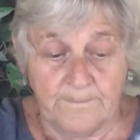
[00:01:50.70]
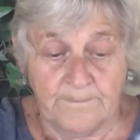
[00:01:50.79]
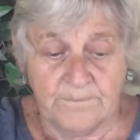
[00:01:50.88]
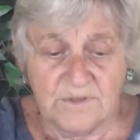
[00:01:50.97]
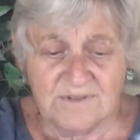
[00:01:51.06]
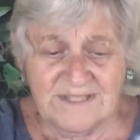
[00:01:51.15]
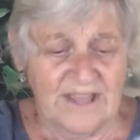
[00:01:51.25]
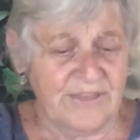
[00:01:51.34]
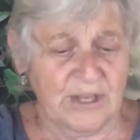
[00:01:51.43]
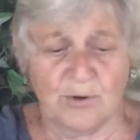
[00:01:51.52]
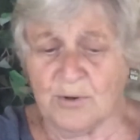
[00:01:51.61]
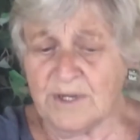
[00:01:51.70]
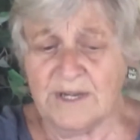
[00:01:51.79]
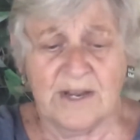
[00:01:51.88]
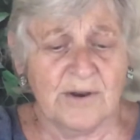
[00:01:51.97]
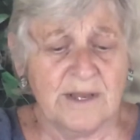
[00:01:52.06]
"There's nothing
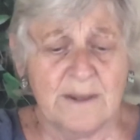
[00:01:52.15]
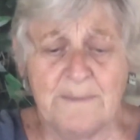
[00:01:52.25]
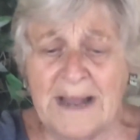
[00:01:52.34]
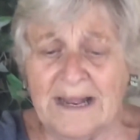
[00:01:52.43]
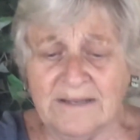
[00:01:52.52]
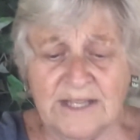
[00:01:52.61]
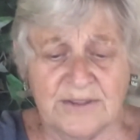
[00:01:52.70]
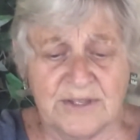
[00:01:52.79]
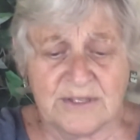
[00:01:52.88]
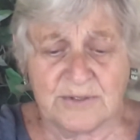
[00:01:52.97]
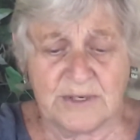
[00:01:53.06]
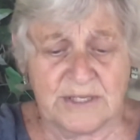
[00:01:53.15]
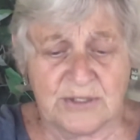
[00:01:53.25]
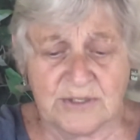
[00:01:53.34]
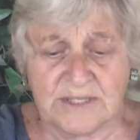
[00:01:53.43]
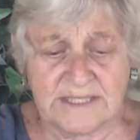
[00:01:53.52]
ordinary about it," the
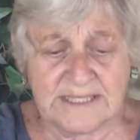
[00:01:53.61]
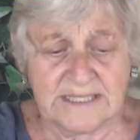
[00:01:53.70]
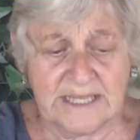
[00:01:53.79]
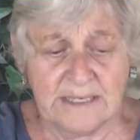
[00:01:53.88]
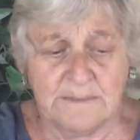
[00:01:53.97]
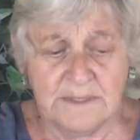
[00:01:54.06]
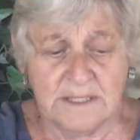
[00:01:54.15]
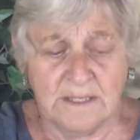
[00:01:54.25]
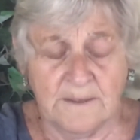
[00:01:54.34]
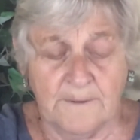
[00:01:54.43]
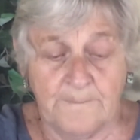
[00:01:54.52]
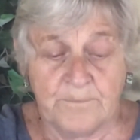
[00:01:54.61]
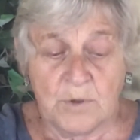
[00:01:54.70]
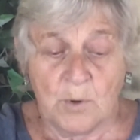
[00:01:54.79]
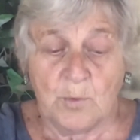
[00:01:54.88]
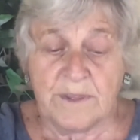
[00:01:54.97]
stranger exclaimed.
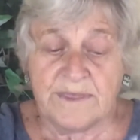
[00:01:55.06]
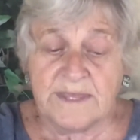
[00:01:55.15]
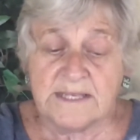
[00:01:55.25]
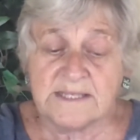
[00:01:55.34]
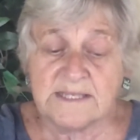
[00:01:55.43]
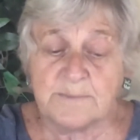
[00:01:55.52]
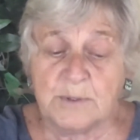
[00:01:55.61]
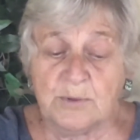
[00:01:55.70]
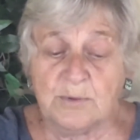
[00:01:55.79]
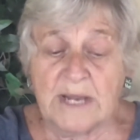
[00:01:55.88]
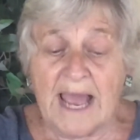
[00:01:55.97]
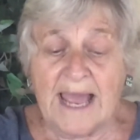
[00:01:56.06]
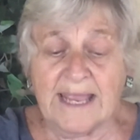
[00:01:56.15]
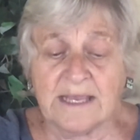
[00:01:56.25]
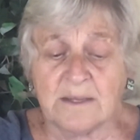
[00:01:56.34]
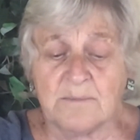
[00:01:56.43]
"With this spoon,
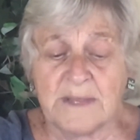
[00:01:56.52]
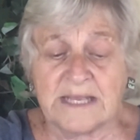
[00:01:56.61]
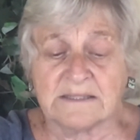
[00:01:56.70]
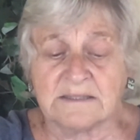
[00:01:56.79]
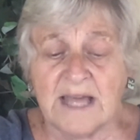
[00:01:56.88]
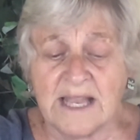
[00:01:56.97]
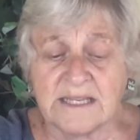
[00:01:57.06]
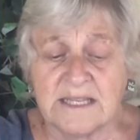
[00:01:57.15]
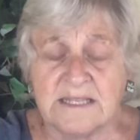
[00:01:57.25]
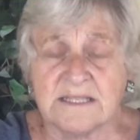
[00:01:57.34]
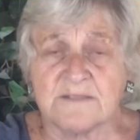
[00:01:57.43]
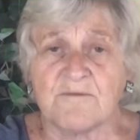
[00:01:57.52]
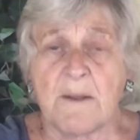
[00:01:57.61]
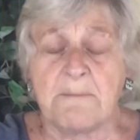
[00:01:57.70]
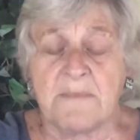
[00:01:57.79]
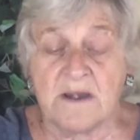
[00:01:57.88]
I can make latkes
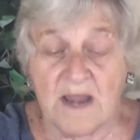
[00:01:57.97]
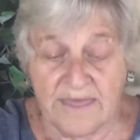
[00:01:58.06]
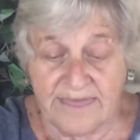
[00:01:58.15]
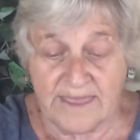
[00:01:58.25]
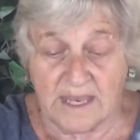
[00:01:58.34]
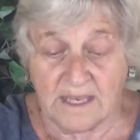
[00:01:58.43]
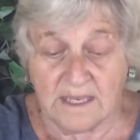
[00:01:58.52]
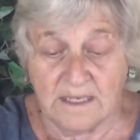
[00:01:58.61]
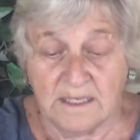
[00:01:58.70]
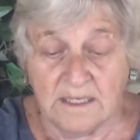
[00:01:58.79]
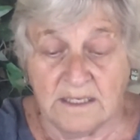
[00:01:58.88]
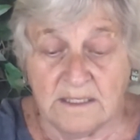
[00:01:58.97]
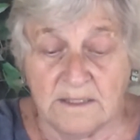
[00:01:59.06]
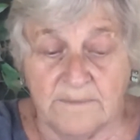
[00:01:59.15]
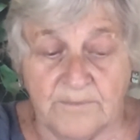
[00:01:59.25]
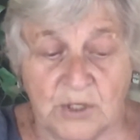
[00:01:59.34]
from nothing.
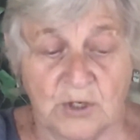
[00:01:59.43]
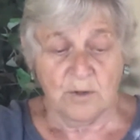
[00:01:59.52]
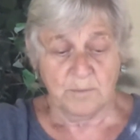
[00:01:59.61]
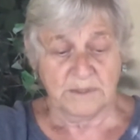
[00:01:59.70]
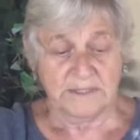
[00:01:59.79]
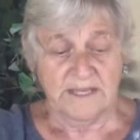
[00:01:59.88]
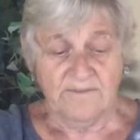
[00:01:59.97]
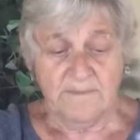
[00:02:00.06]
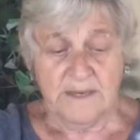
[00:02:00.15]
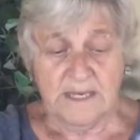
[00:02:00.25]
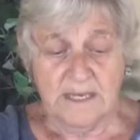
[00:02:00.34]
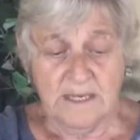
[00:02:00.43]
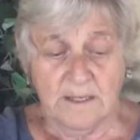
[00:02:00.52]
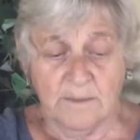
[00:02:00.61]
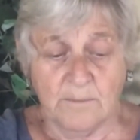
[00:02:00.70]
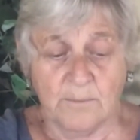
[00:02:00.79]
You don't believe me?
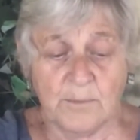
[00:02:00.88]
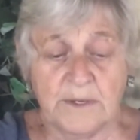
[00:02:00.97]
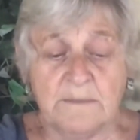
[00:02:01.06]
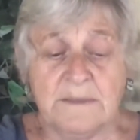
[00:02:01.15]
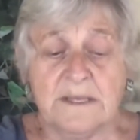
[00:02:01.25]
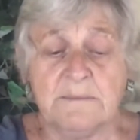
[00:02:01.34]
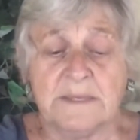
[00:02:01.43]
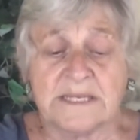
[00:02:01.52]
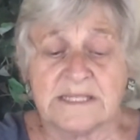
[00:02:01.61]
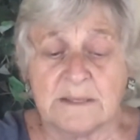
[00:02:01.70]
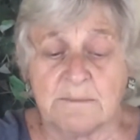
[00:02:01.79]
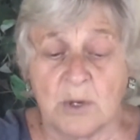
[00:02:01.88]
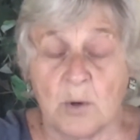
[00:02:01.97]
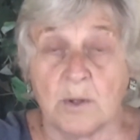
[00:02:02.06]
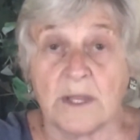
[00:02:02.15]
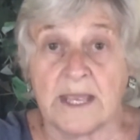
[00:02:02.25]
Bring me a mixing
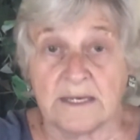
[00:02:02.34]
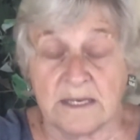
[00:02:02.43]
bowl and I'll